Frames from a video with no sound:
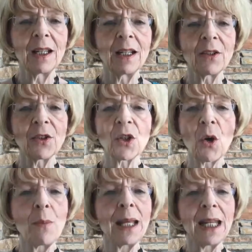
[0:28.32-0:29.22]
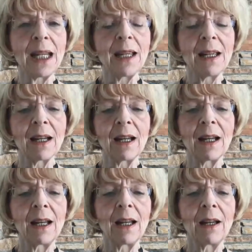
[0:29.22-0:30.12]
So many
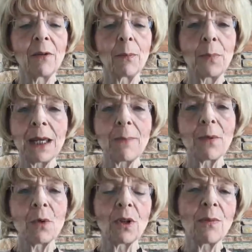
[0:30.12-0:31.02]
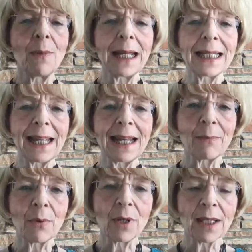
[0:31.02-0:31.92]
people with
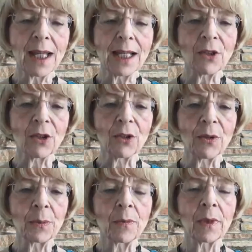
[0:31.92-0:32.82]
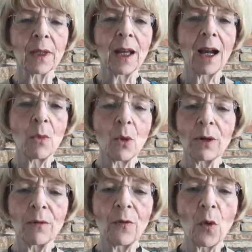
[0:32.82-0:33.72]
metastatic breast cancer are more
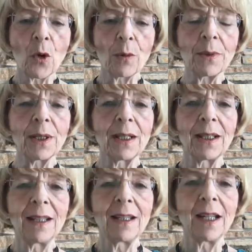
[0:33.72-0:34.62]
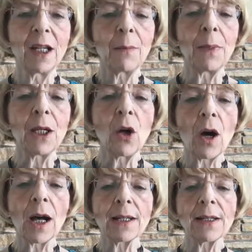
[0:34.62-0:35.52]
informed
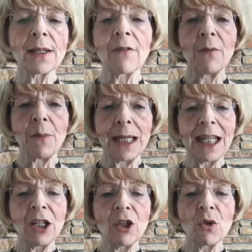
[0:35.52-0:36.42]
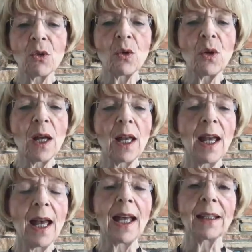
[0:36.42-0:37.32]
because of meeting you
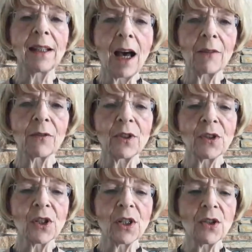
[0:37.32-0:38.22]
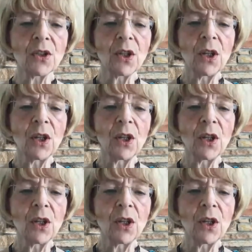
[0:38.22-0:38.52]
at conferences